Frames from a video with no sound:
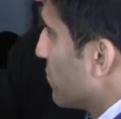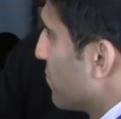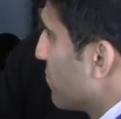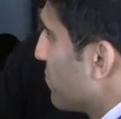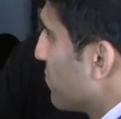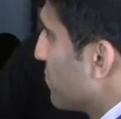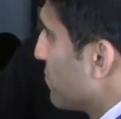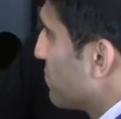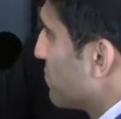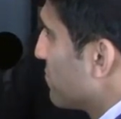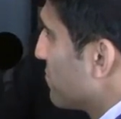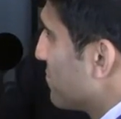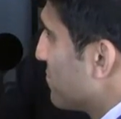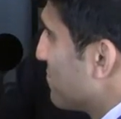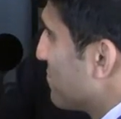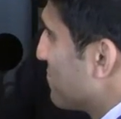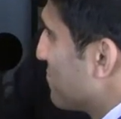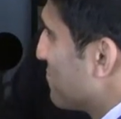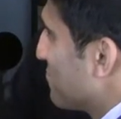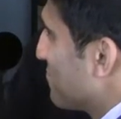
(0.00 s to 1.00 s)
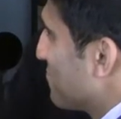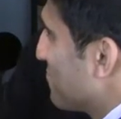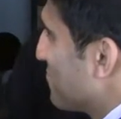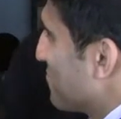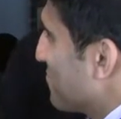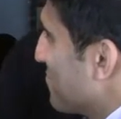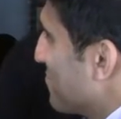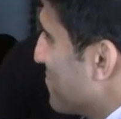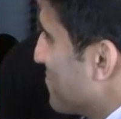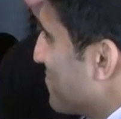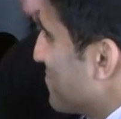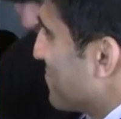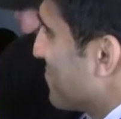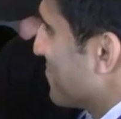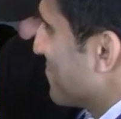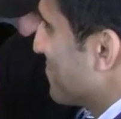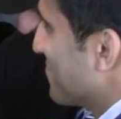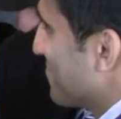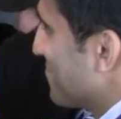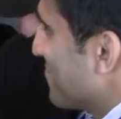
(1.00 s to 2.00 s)

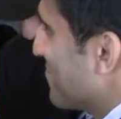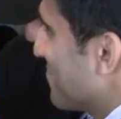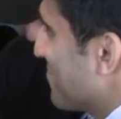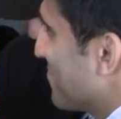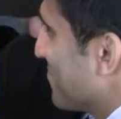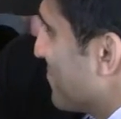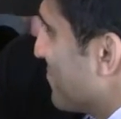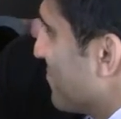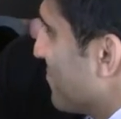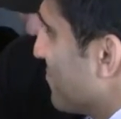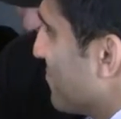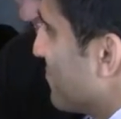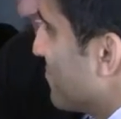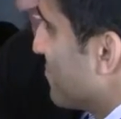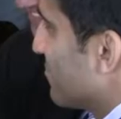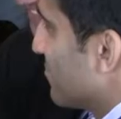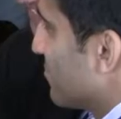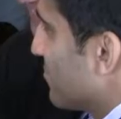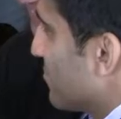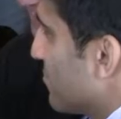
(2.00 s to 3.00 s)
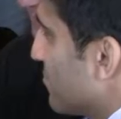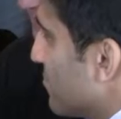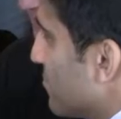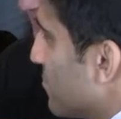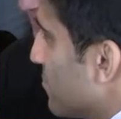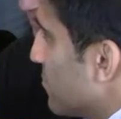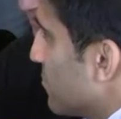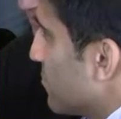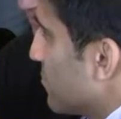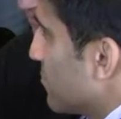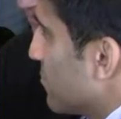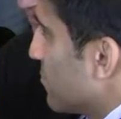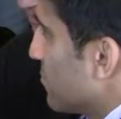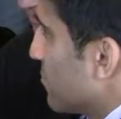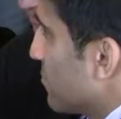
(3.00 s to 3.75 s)
[no speech]